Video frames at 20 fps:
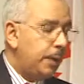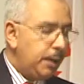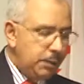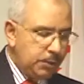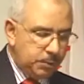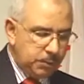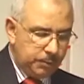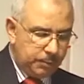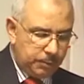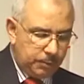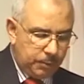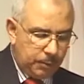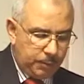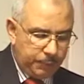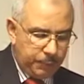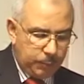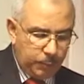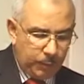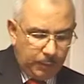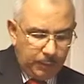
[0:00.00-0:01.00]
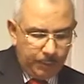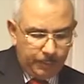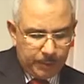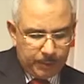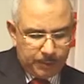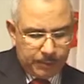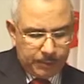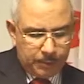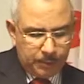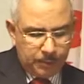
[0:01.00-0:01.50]
ratio of
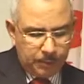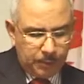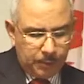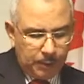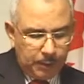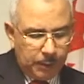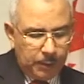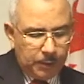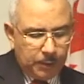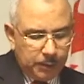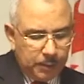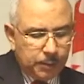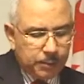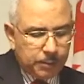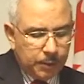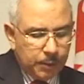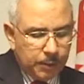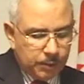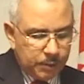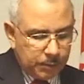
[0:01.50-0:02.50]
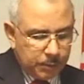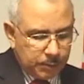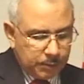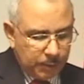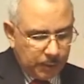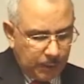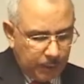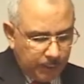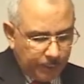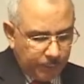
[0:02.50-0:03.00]
12%, these ratios
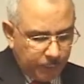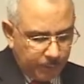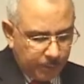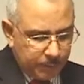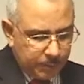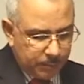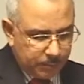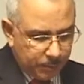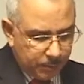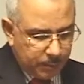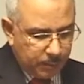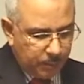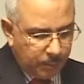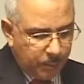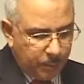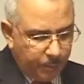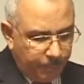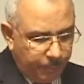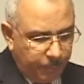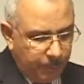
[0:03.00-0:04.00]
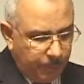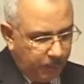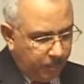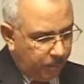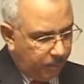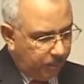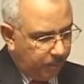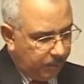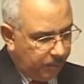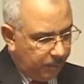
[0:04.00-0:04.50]
have to be strictly
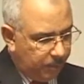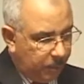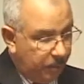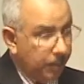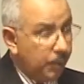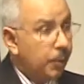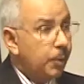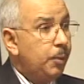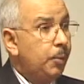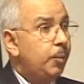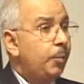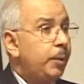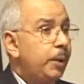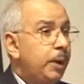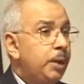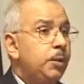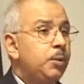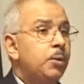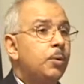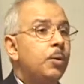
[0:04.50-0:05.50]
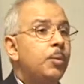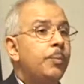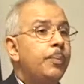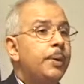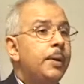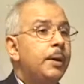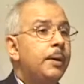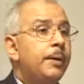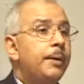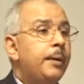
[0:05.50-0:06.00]
comparable. We need to
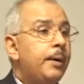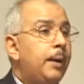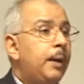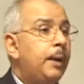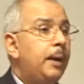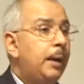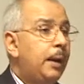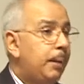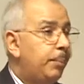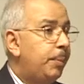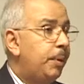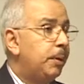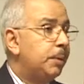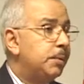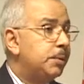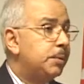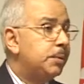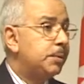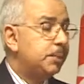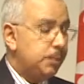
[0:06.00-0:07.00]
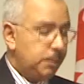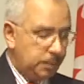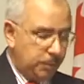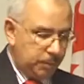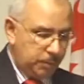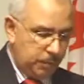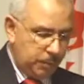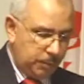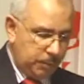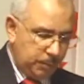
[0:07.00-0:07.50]
compare apples
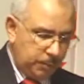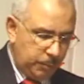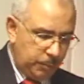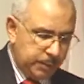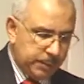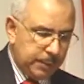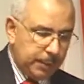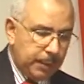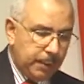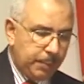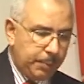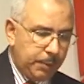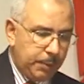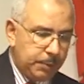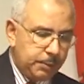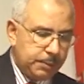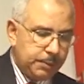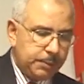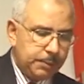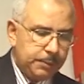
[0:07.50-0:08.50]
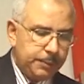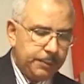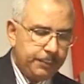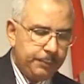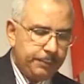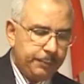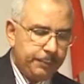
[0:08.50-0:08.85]
with apples.